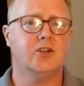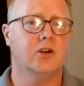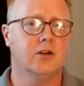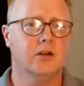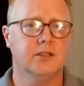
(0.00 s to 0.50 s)

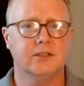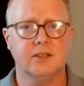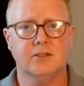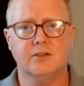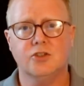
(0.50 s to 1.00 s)
her
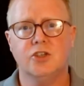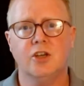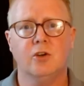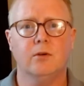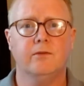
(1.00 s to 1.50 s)
sister's
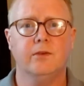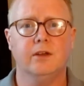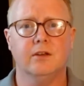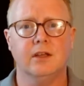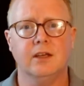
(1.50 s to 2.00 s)
gender
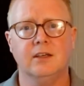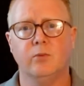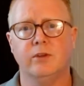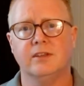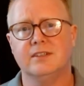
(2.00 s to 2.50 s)
reveal ended
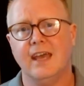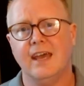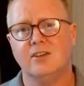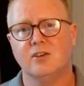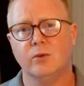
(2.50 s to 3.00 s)
with
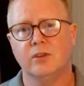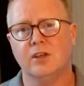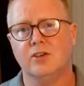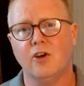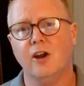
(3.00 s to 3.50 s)
disaster when the
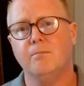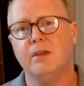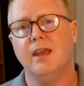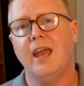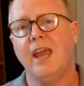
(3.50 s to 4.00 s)
dart
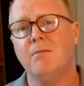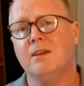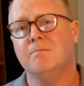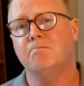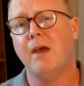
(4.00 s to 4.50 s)
became
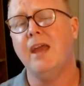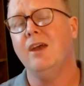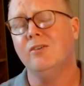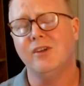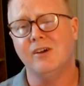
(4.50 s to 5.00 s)

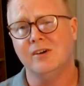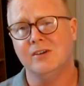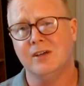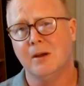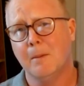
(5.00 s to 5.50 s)
impaled on
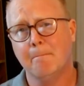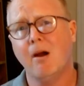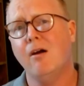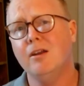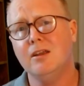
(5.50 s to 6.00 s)
a
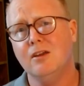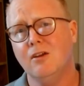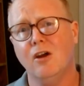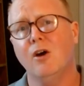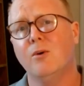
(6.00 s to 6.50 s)

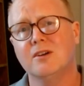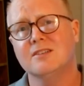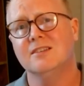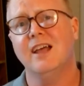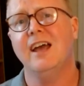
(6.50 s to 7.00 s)
party-goer's
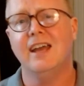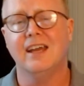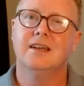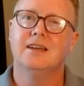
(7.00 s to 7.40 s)
leg.